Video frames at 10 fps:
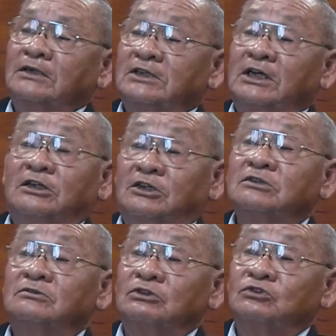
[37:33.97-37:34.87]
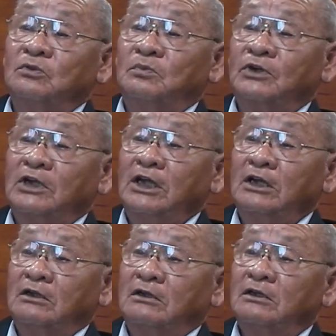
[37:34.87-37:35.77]
said a district
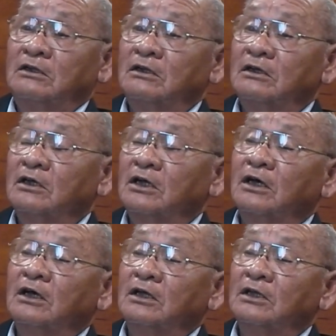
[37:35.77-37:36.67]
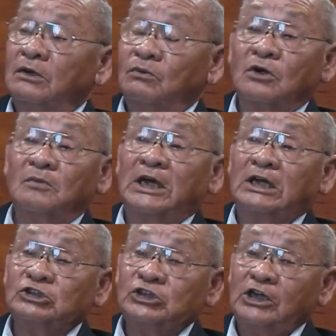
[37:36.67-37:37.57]
superintendent uh, they want to
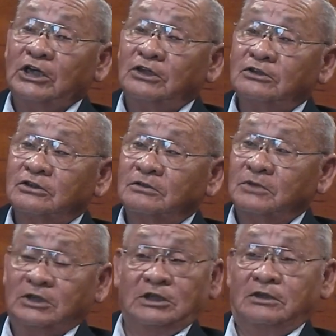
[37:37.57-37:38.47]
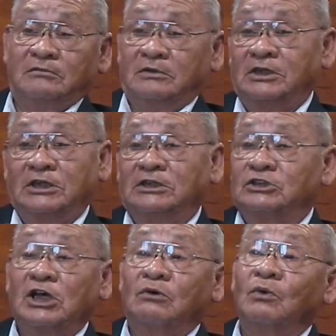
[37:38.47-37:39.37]
make a change. It, did, it didn't
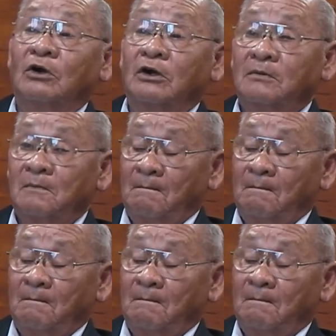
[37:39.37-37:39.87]
say where.